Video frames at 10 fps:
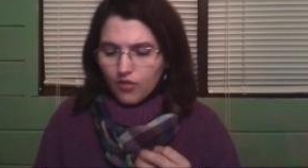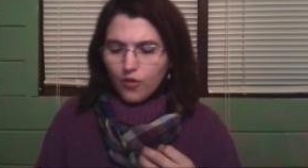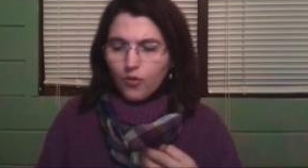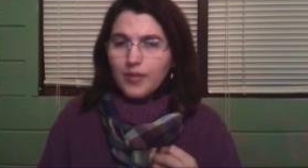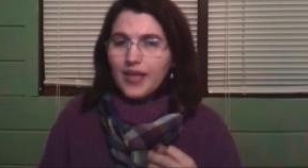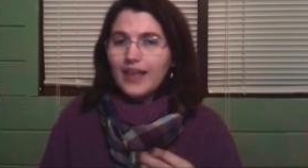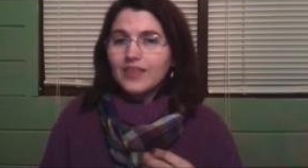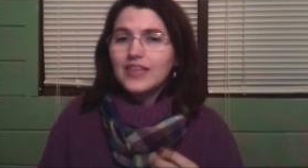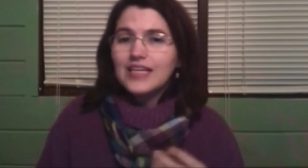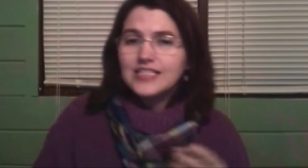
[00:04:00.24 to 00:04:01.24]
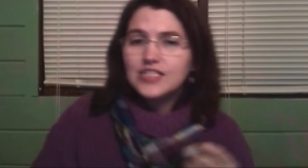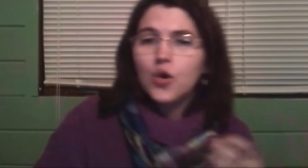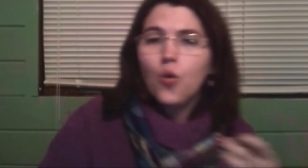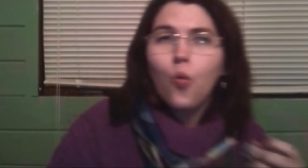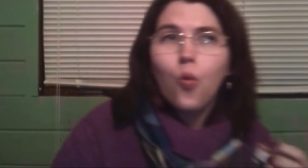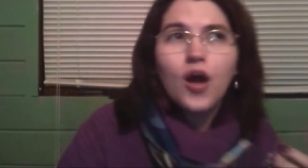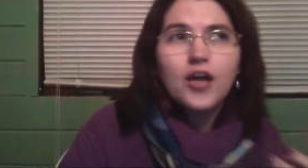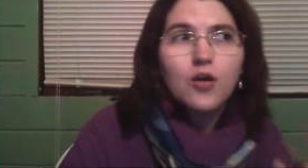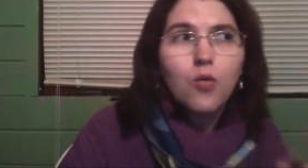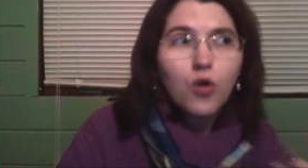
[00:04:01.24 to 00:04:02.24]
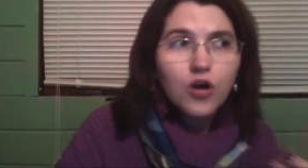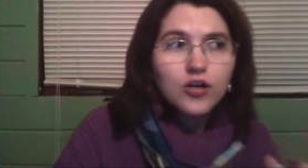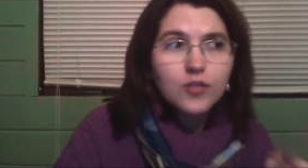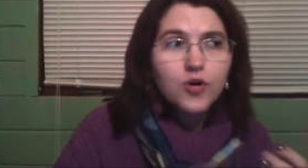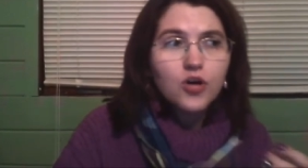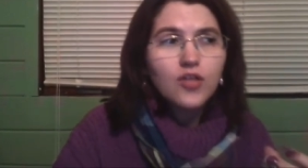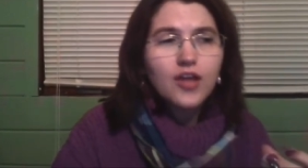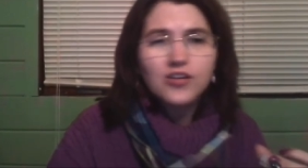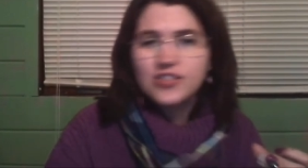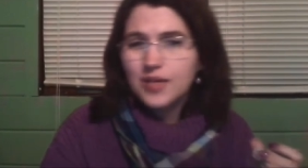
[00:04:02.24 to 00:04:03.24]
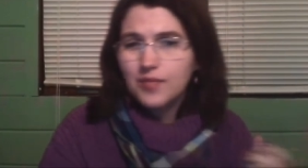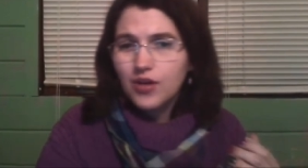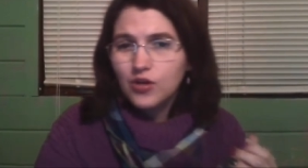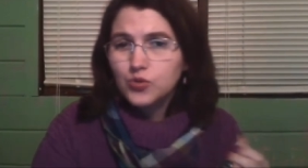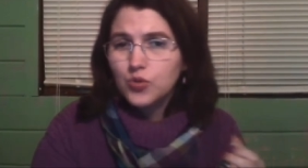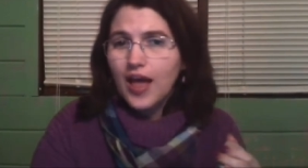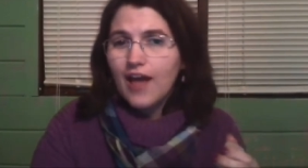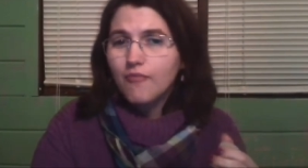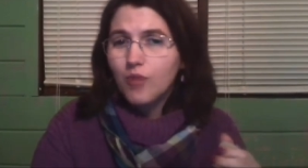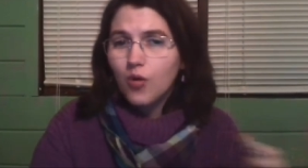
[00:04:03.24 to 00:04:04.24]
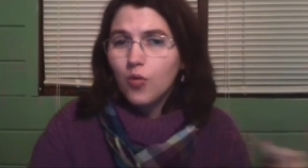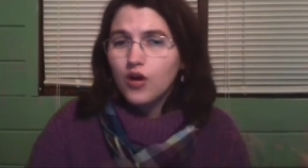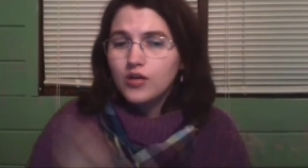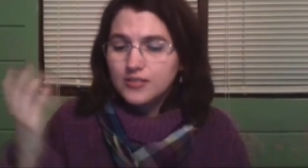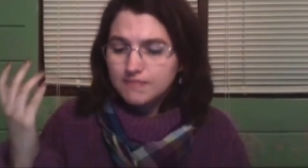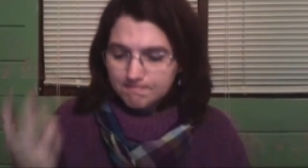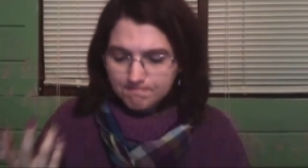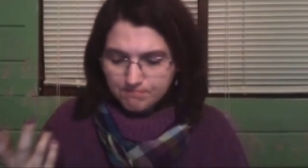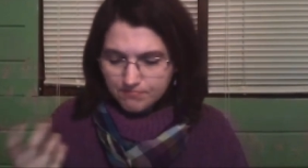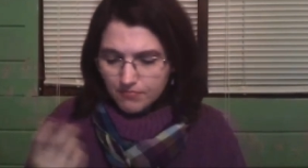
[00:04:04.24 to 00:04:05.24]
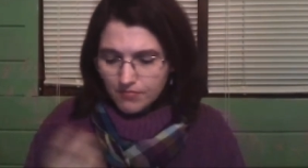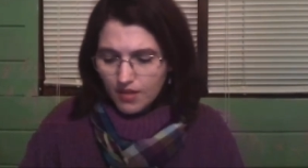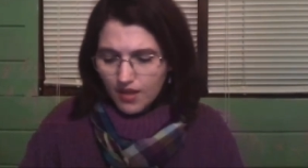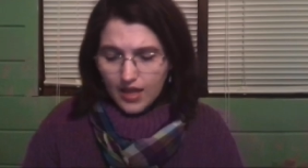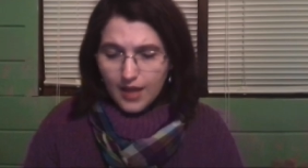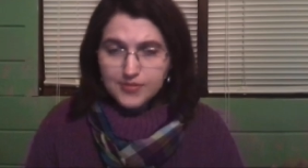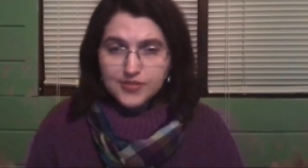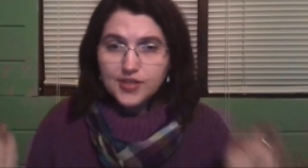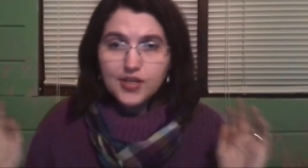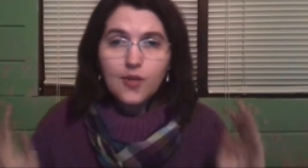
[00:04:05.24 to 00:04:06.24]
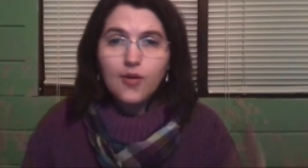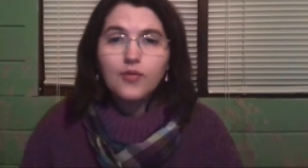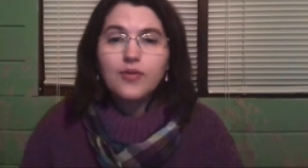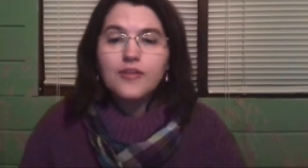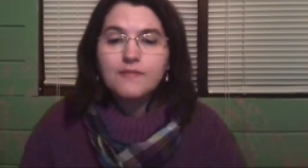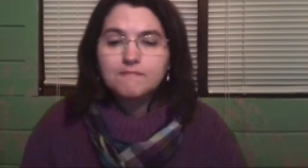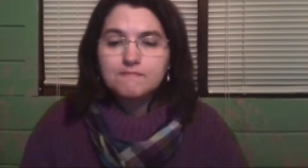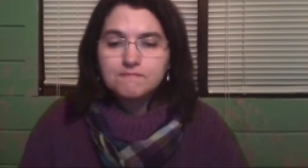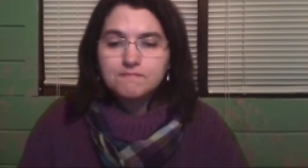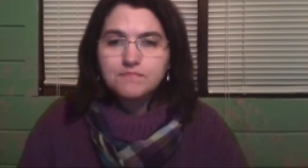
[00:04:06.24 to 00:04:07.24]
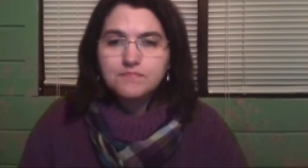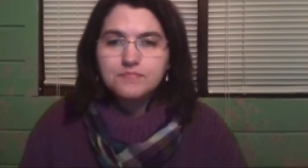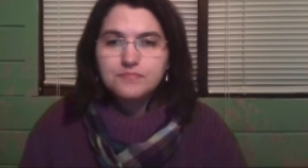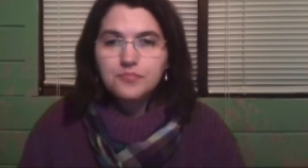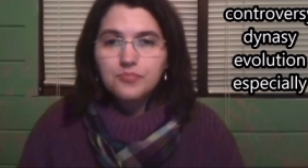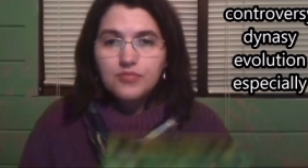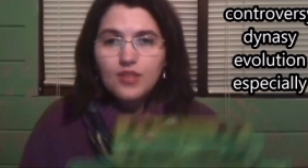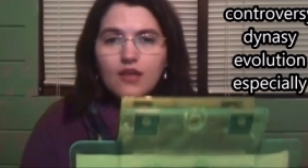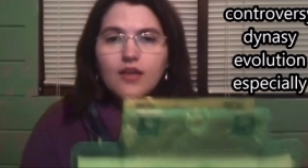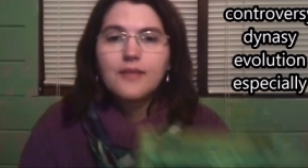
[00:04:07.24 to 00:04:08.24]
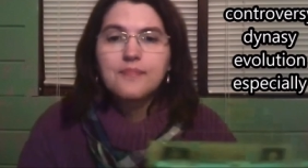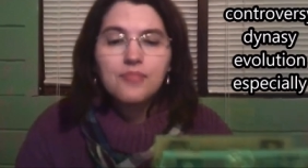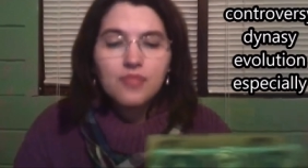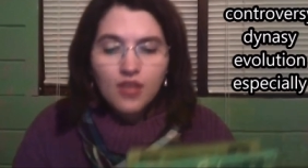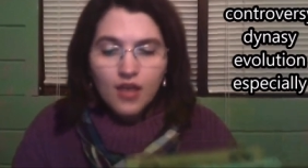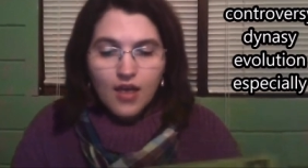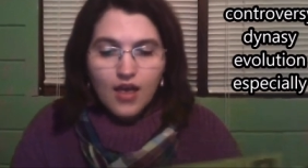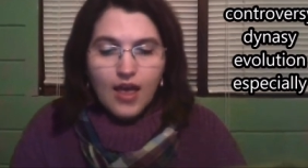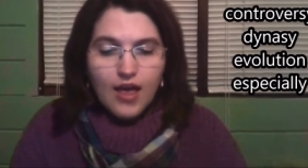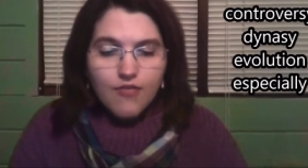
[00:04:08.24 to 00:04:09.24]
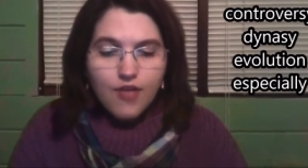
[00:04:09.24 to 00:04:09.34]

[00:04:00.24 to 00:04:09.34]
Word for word: there will be at least one word per letter. Some letters will have more words, and I'm just gonna go on with it. Okay, I